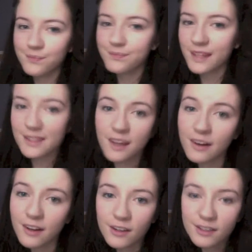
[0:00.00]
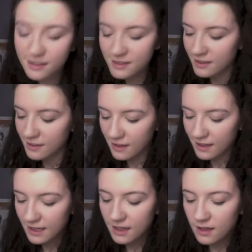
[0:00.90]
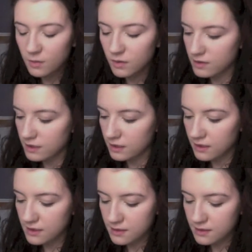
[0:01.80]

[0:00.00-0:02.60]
it's not a color, so it'd be ridiculous.